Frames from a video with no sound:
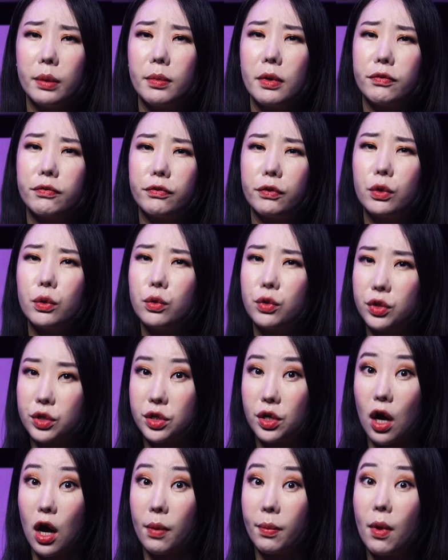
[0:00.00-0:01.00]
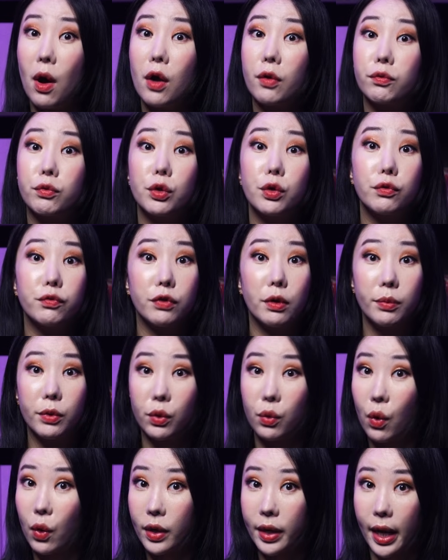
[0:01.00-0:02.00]
him a food stop en route from the
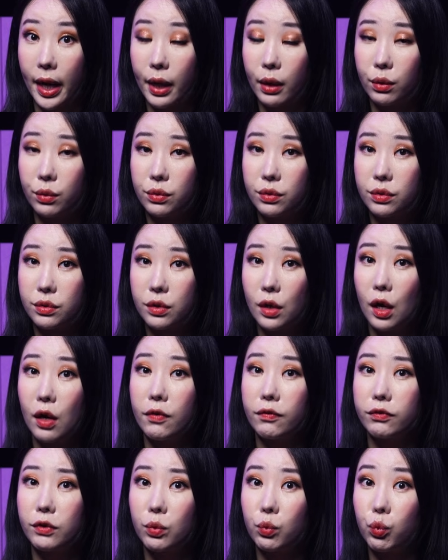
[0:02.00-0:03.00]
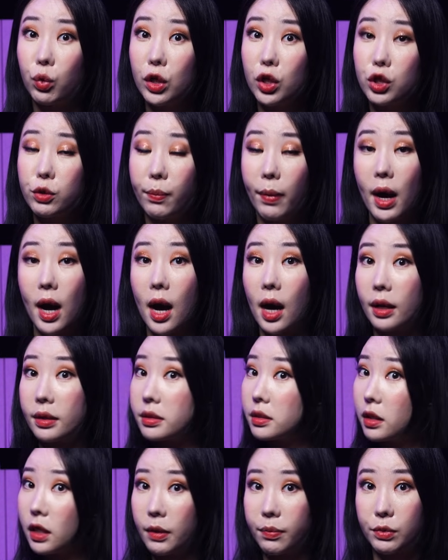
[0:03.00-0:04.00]
courthouse, from which Pak
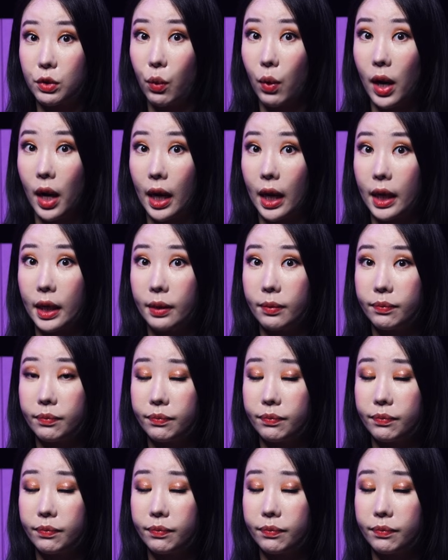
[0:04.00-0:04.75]
slipped away.